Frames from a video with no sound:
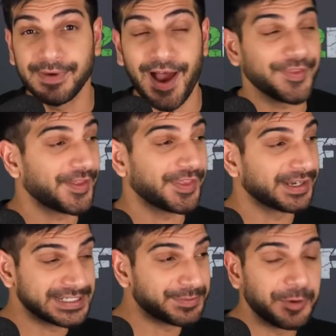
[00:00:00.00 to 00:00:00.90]
I thought that
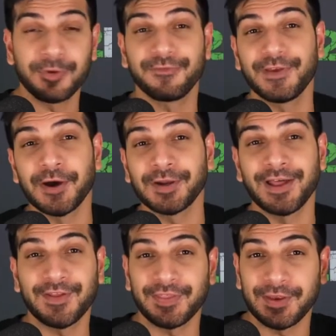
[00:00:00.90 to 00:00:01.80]
experiment failed.
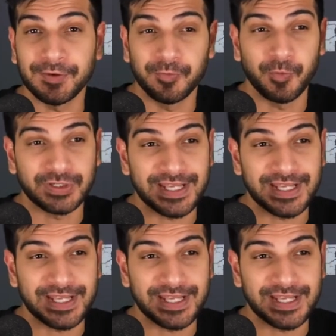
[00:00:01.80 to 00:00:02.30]
I thought they were